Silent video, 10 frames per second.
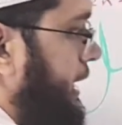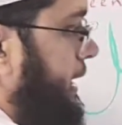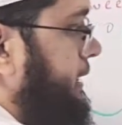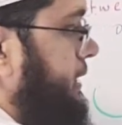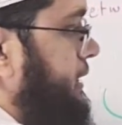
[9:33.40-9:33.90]

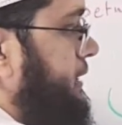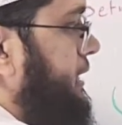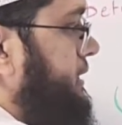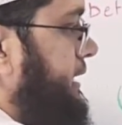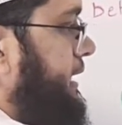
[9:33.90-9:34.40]
and
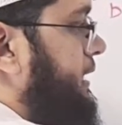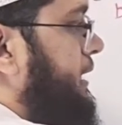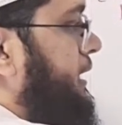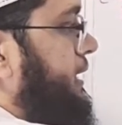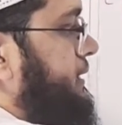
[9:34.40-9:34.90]
the thing
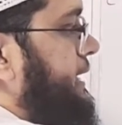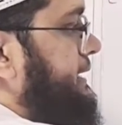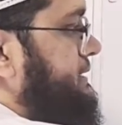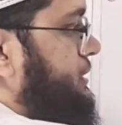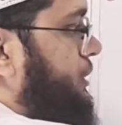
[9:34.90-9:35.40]

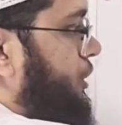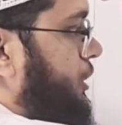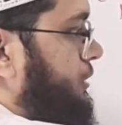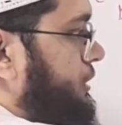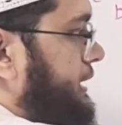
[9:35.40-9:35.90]
that
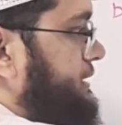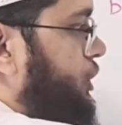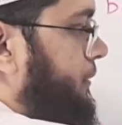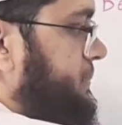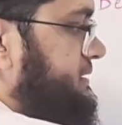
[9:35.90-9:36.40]
is
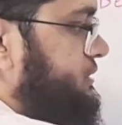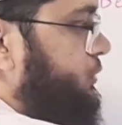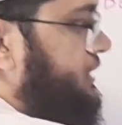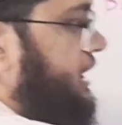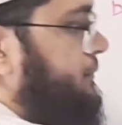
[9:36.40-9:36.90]
opposite
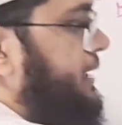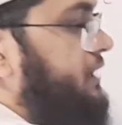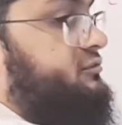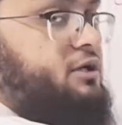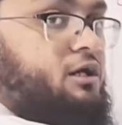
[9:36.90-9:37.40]
will come
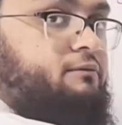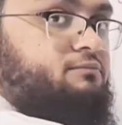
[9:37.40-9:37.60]
after